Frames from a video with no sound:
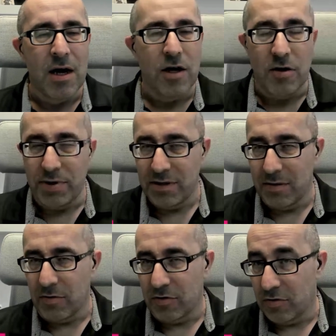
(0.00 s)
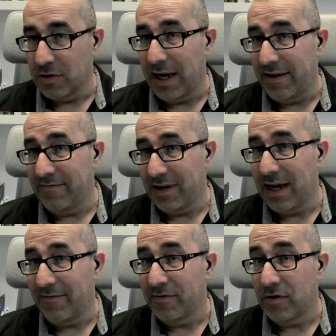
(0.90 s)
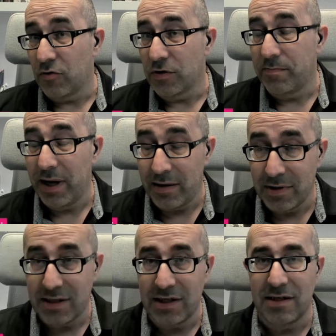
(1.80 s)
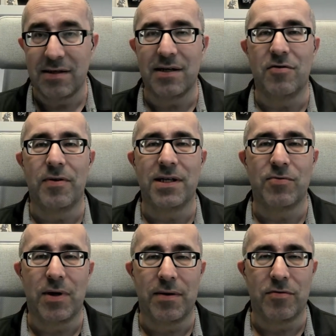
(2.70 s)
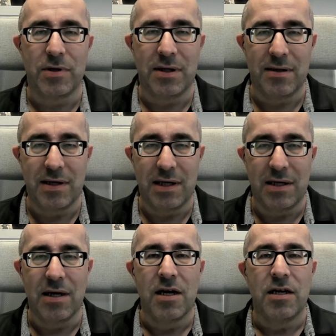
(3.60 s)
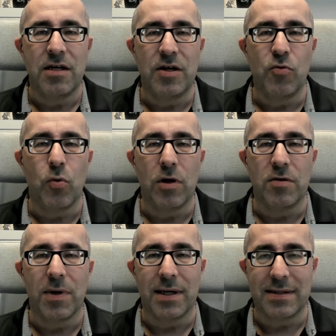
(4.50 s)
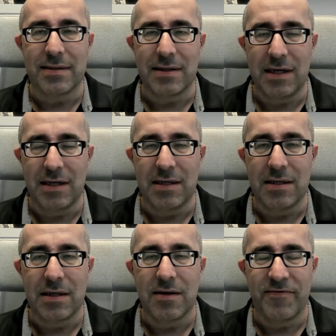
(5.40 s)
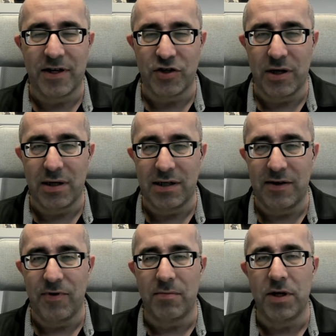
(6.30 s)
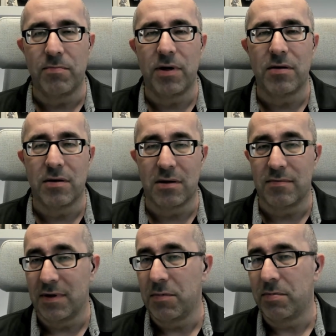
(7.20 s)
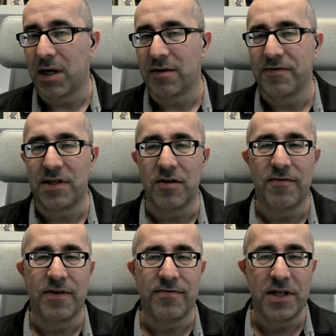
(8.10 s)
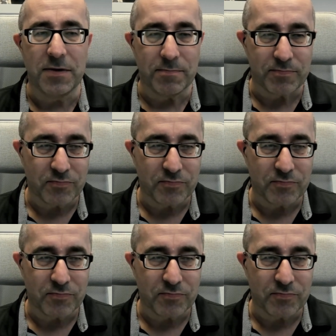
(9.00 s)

compatible or will have code parity. So that's why the new volume license key functionality will be part of CO15.